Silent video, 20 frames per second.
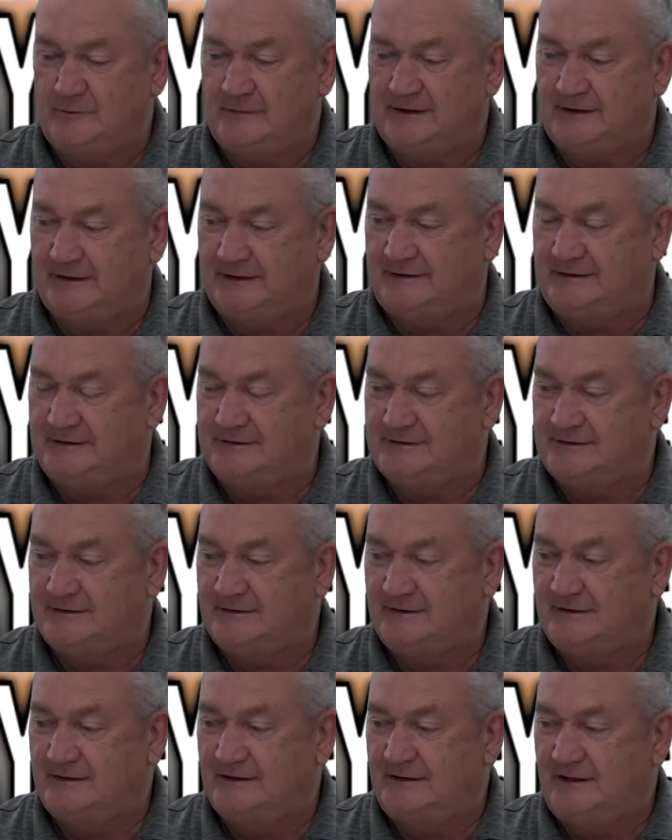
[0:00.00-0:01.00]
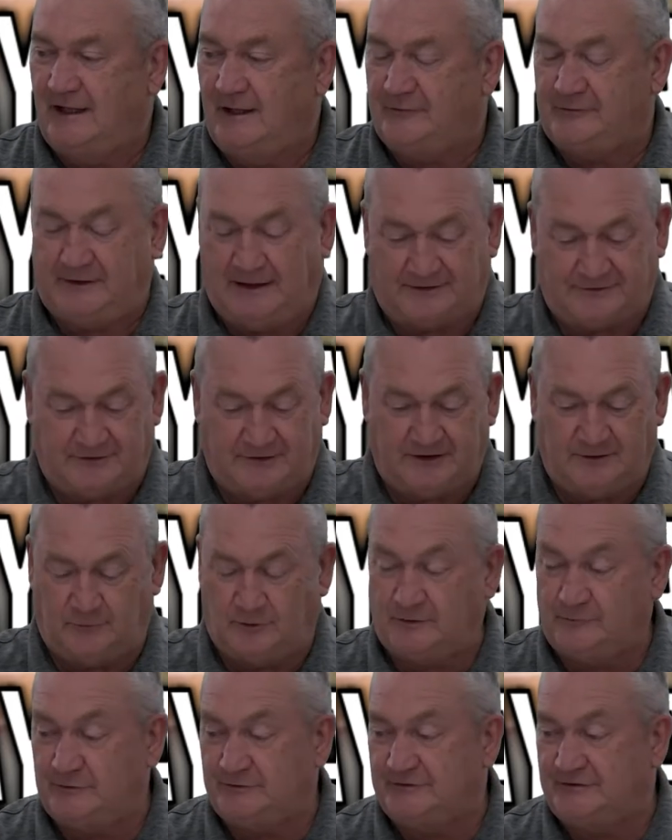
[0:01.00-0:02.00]
Oh my goodness. Okay, I'll tell
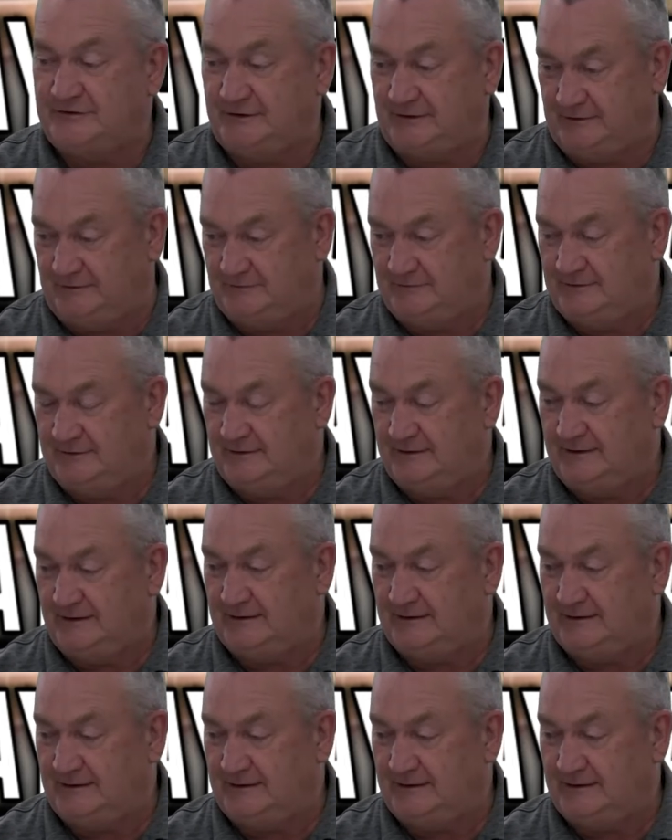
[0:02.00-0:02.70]
you what we'll do.